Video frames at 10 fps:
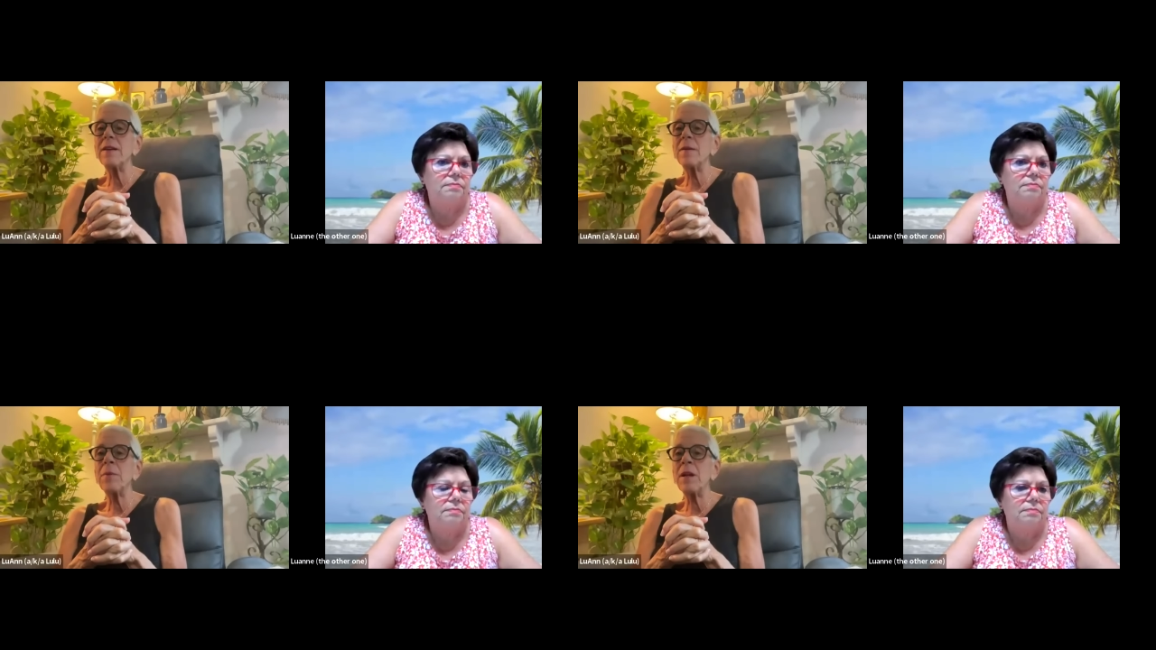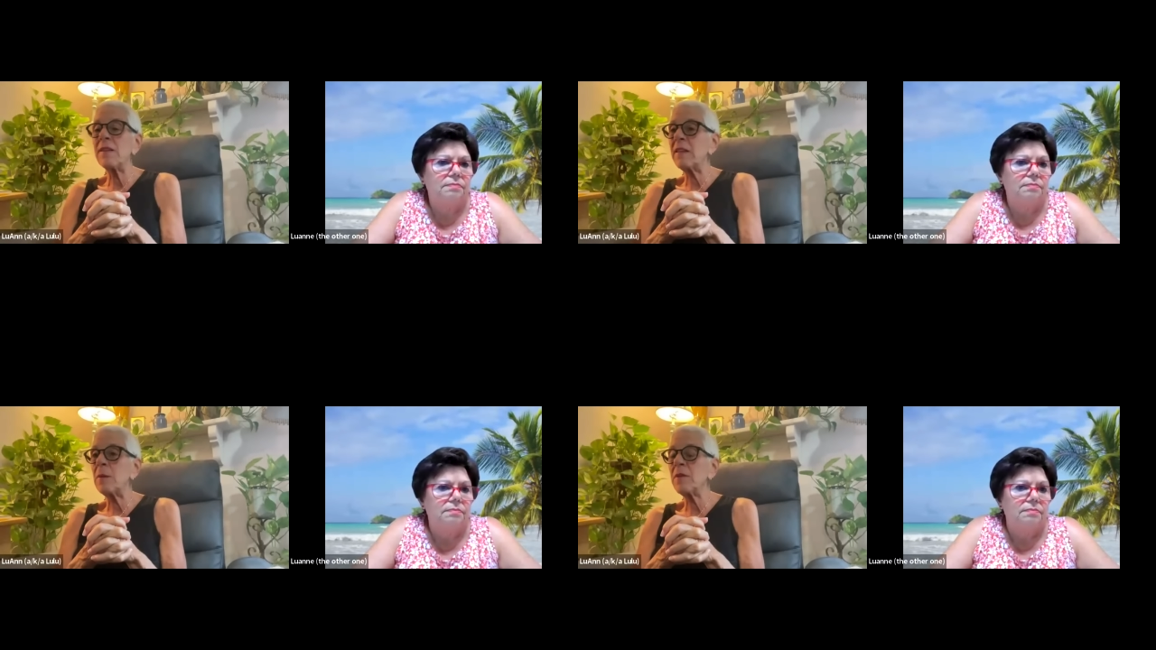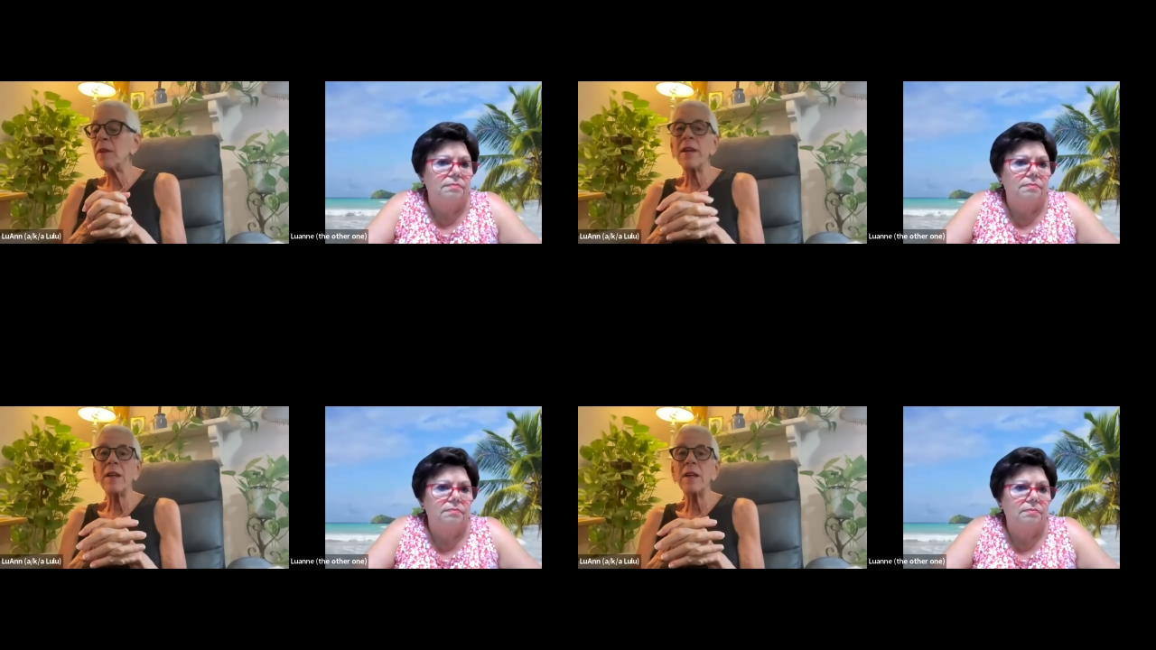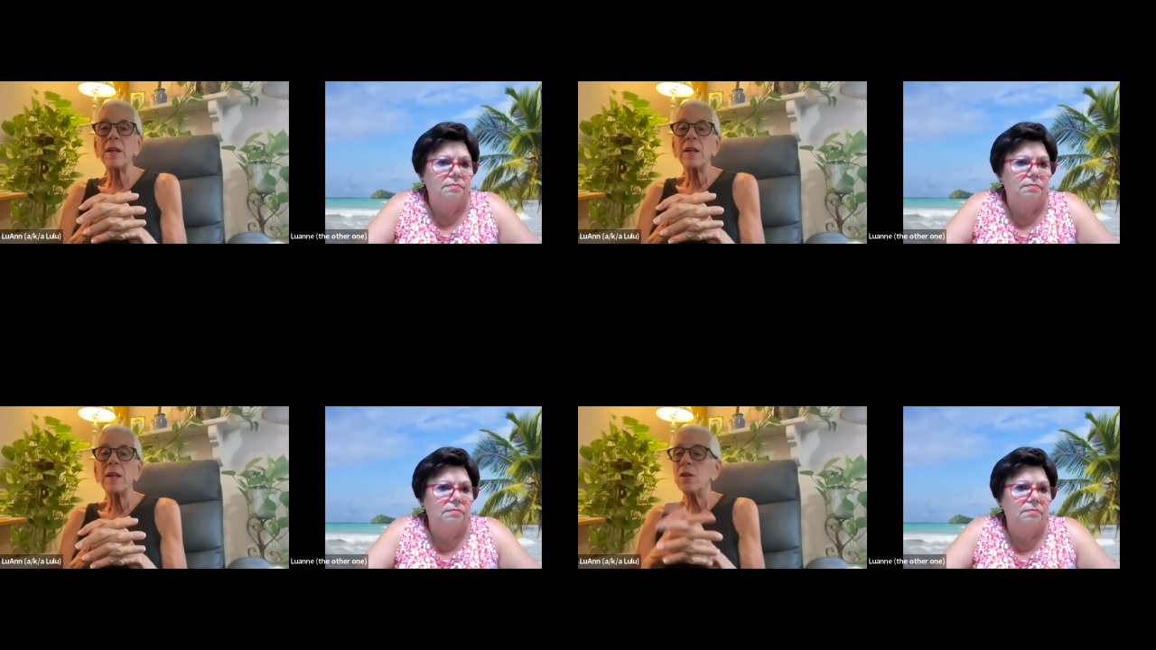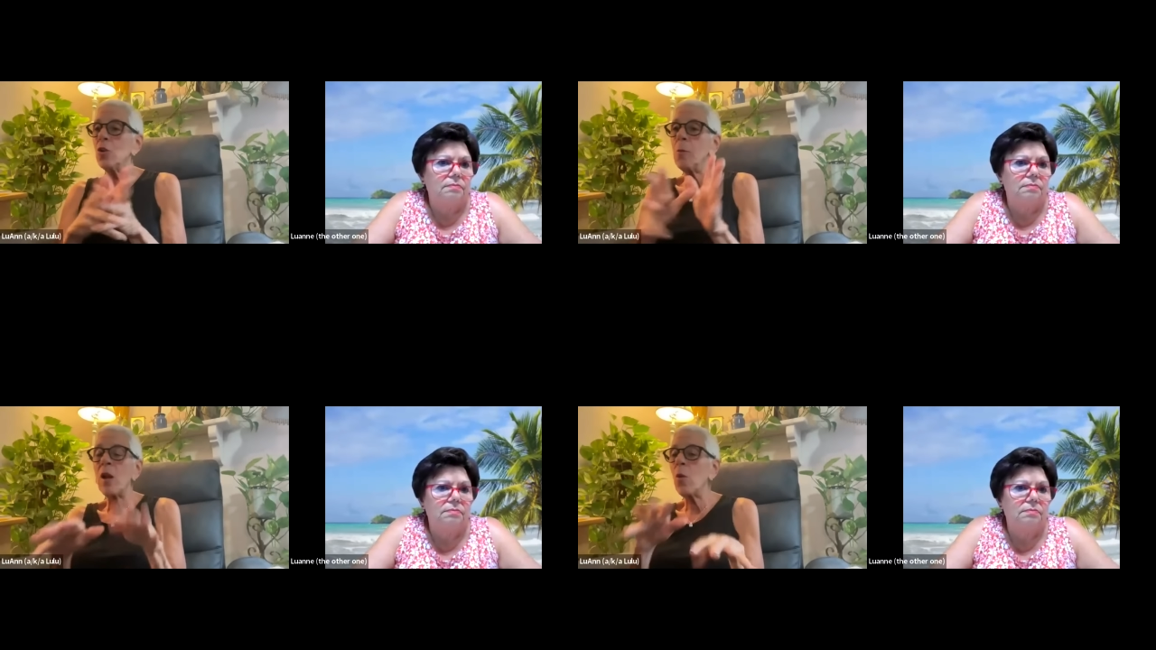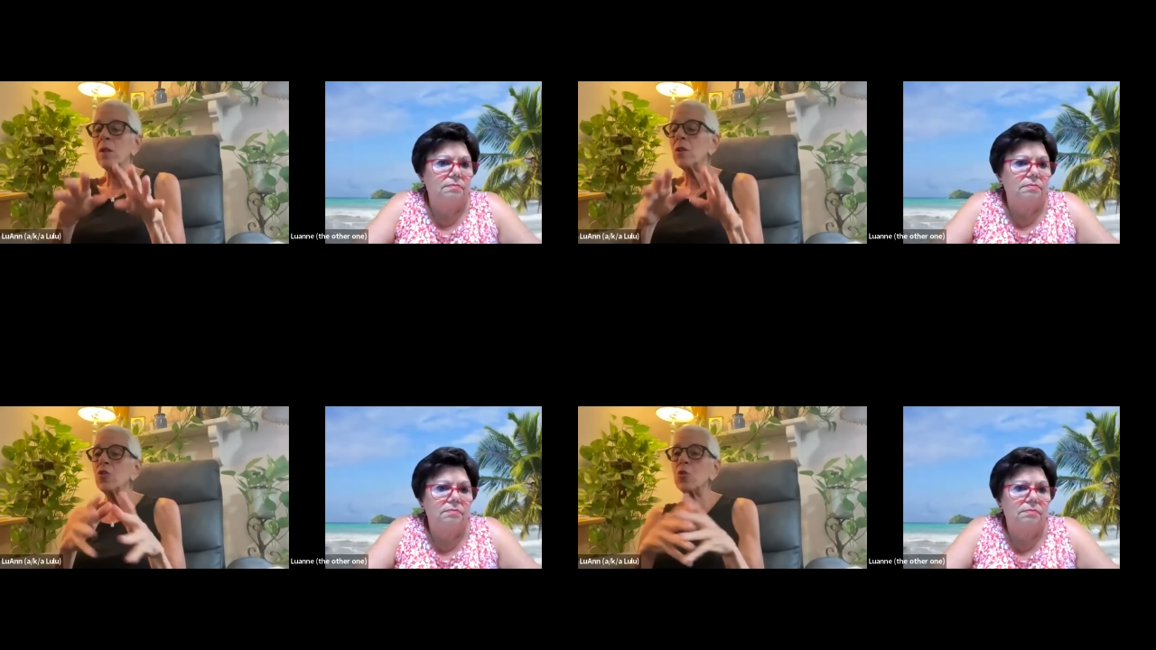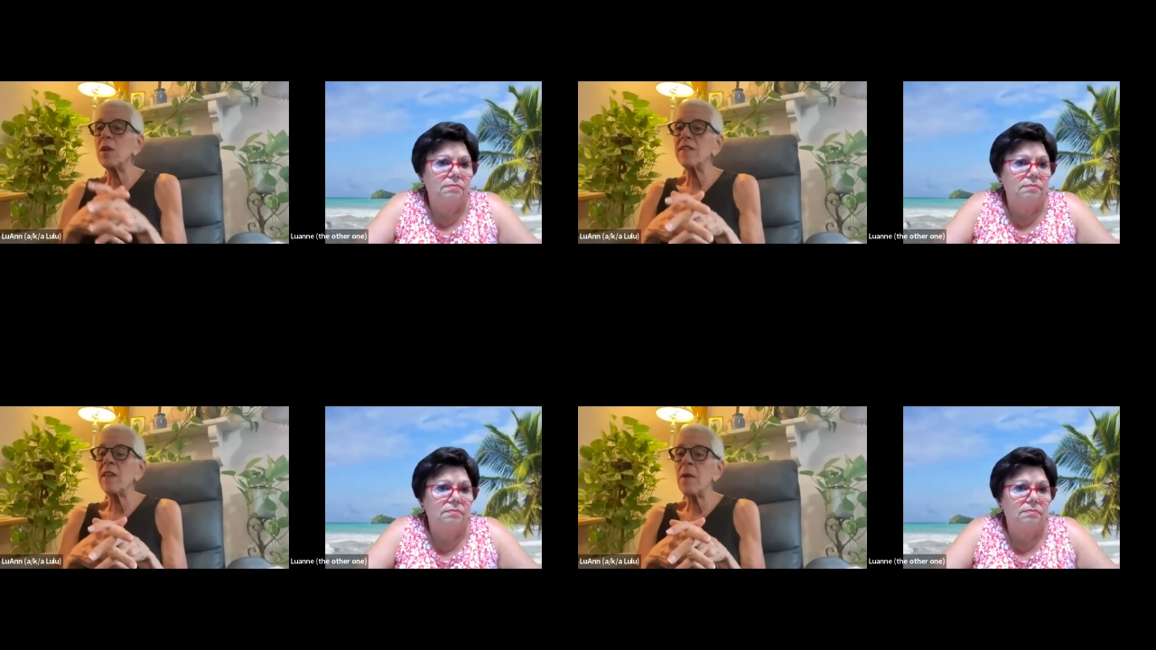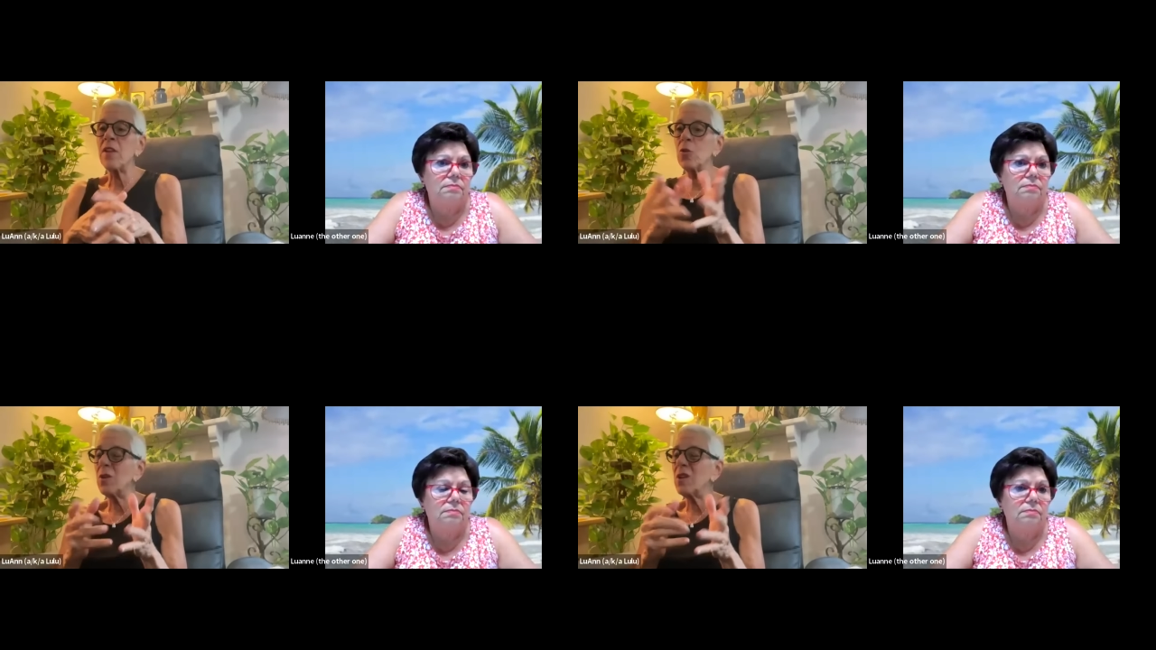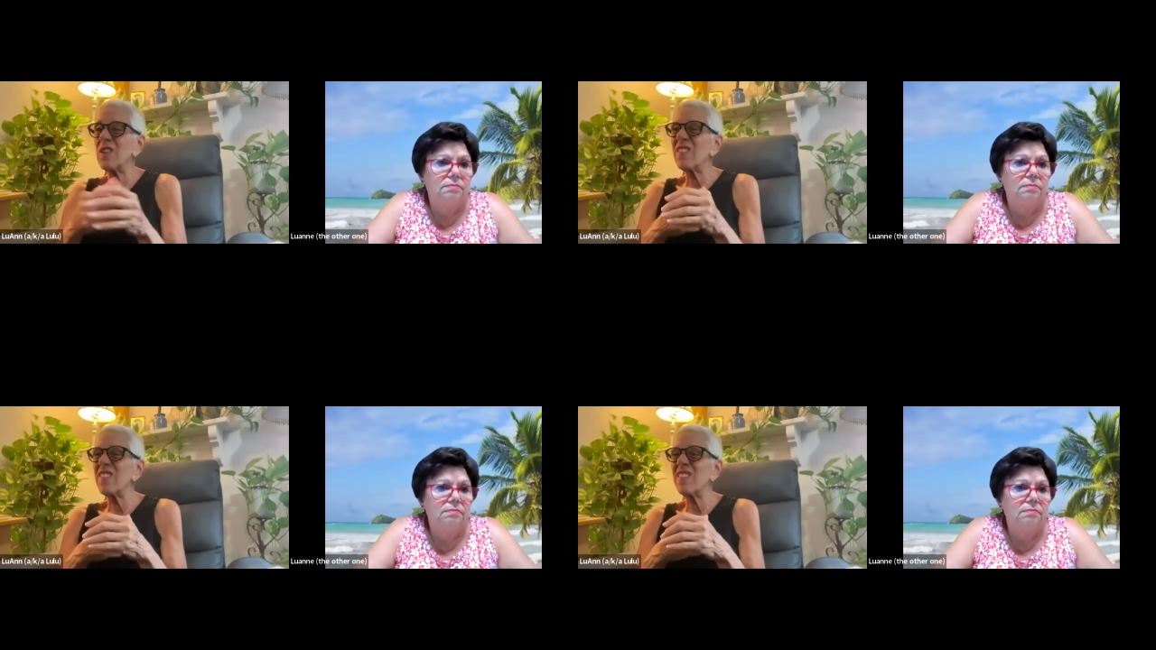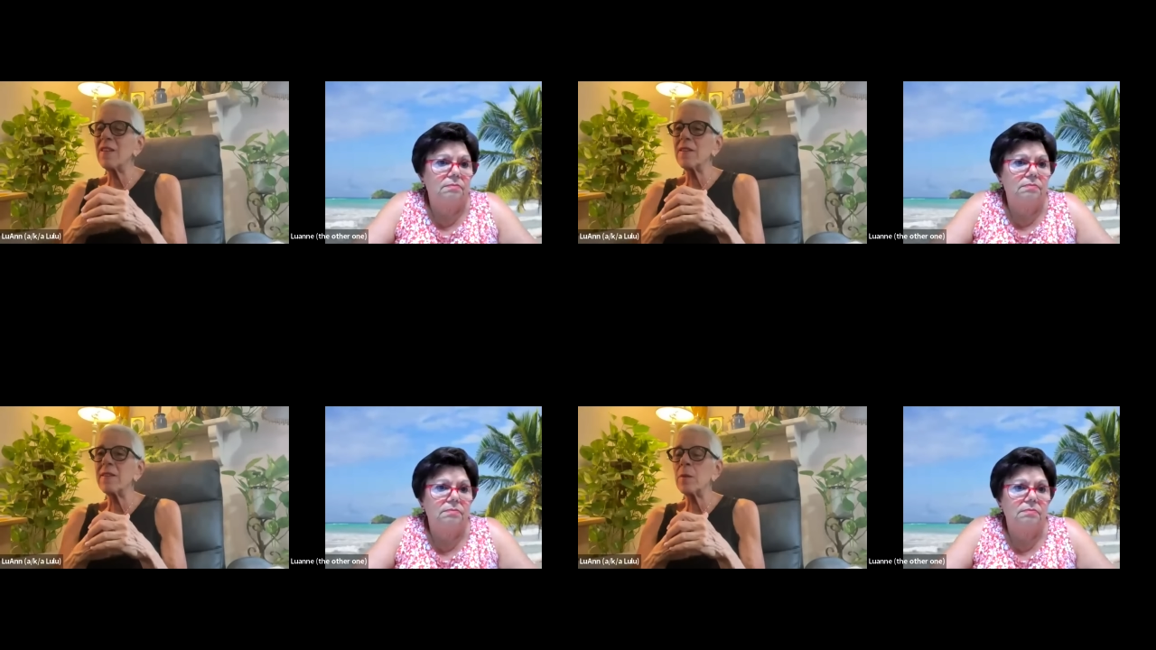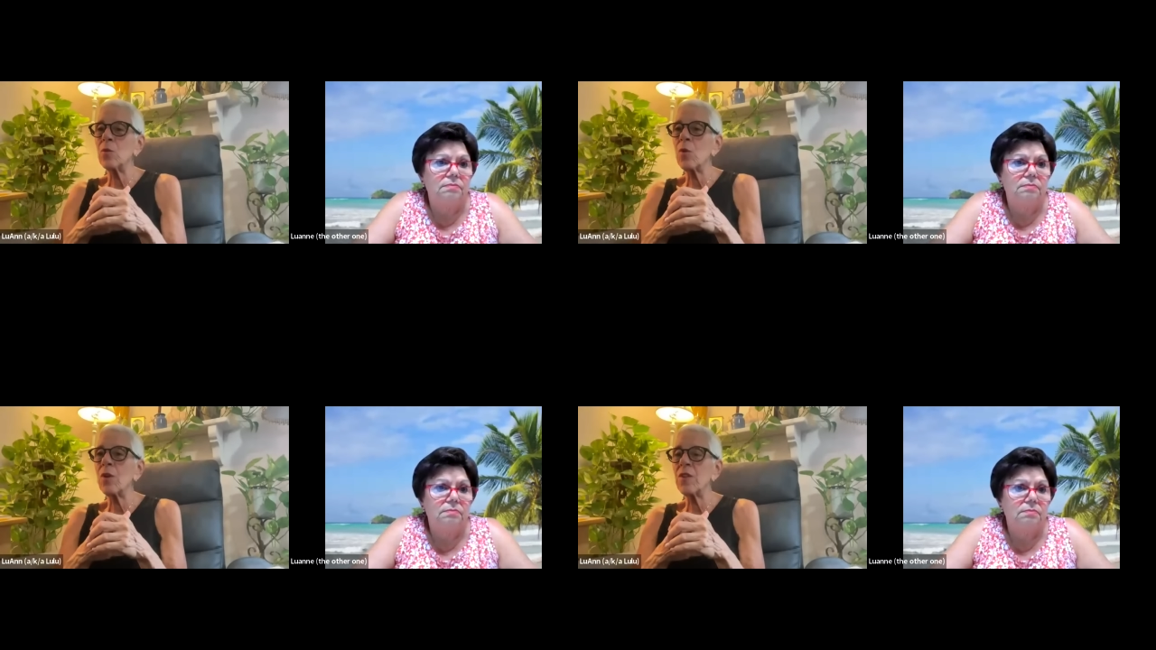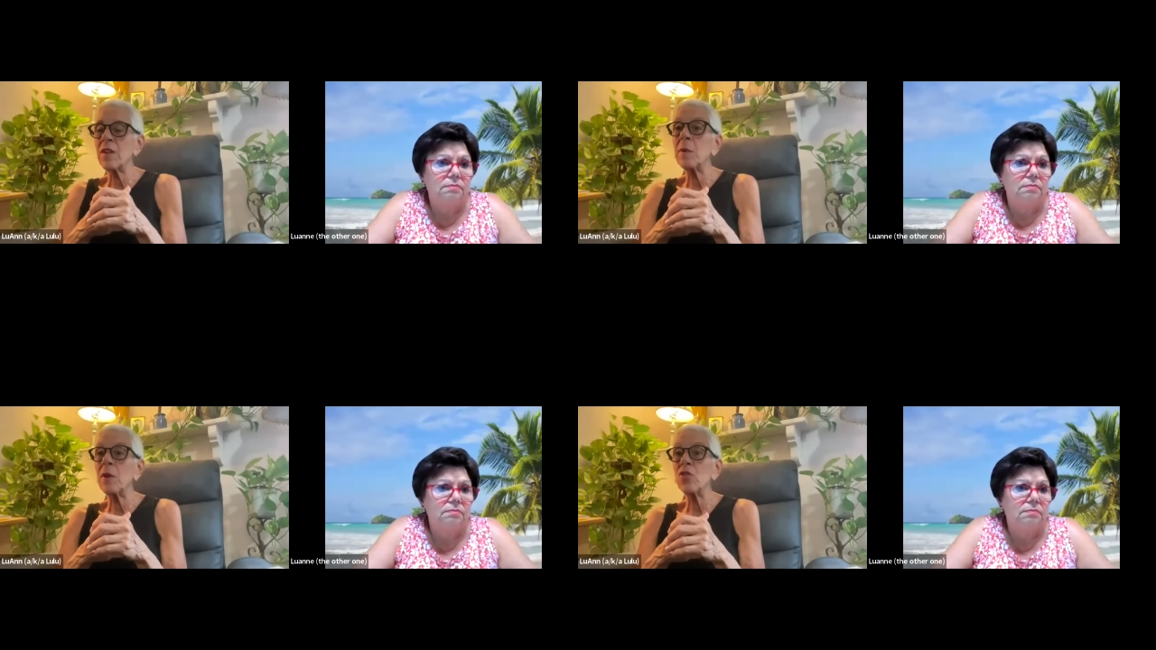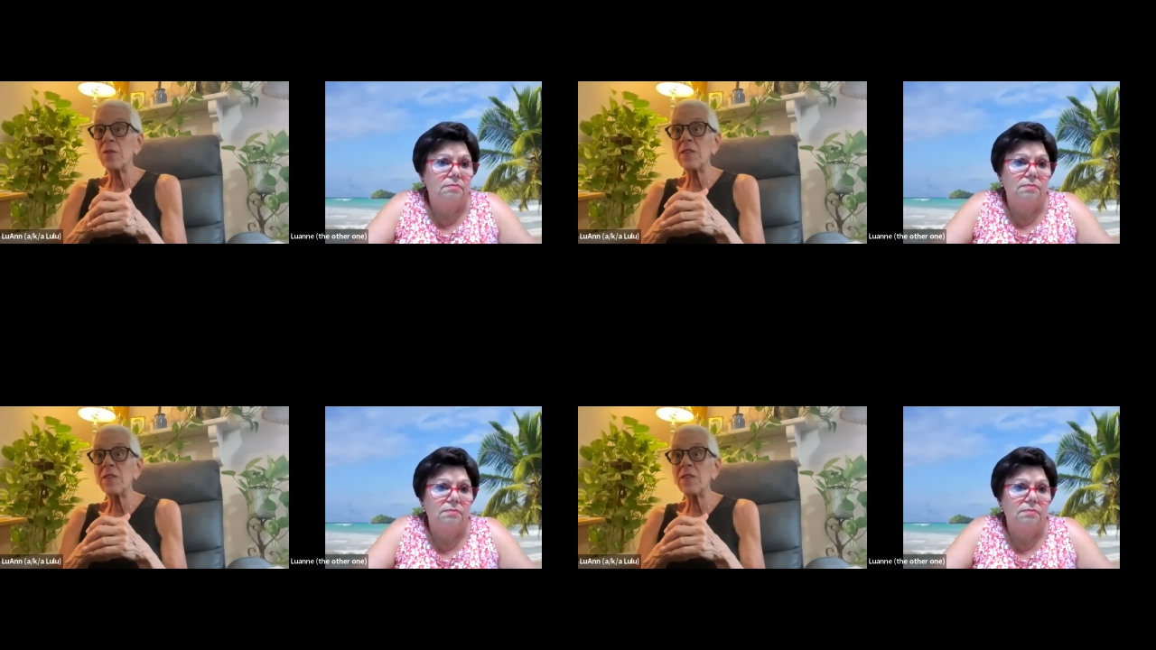Speaker 1: but it seems like no matter what little tweaks they make to it, it still seems worth it, especially for